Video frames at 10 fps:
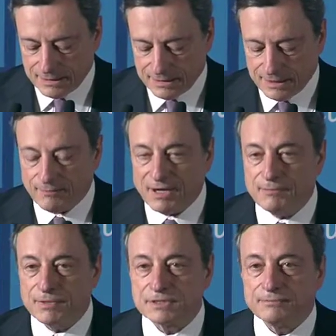dear
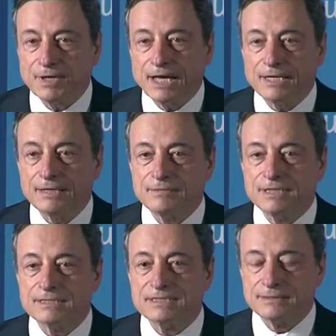members of
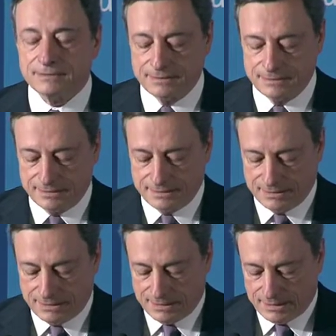Parliament,
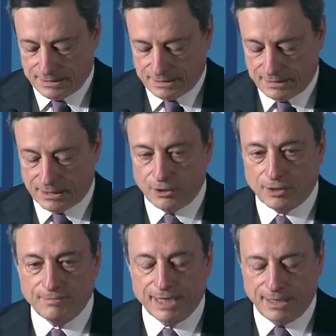dear
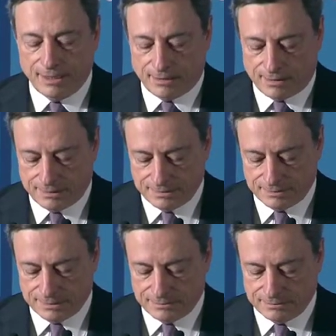Lord Mayor,
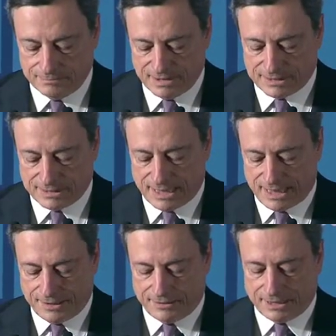Mr.
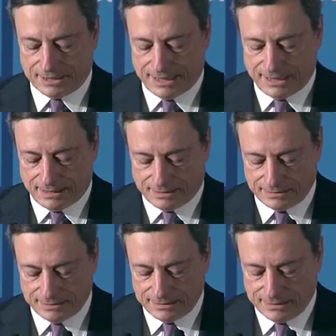Dario Nardella,
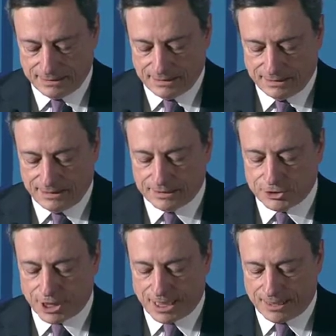dear
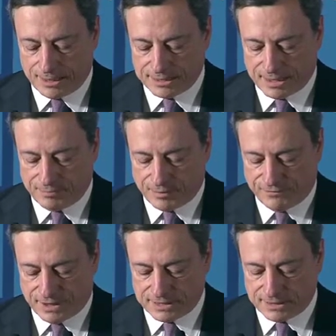chairs and
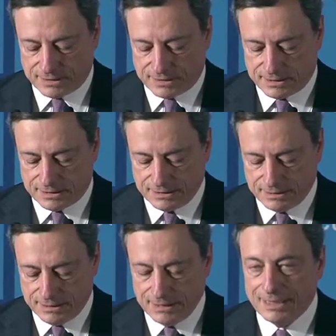professors,
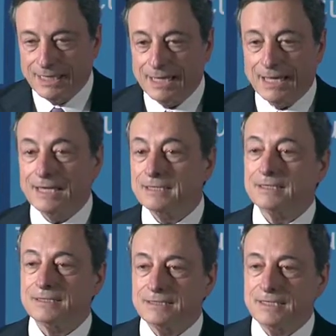and
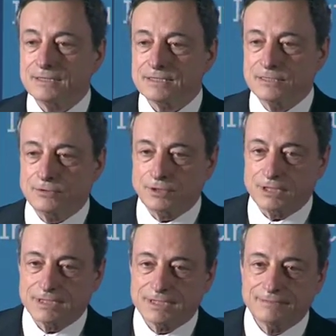dear
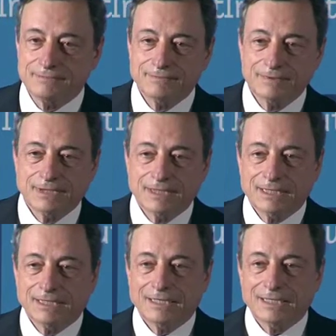students.
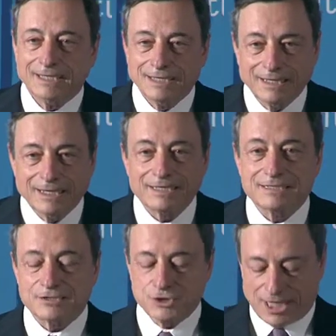
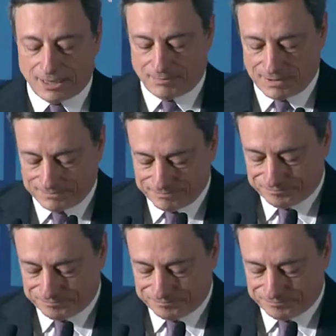Ladies and gentlemen,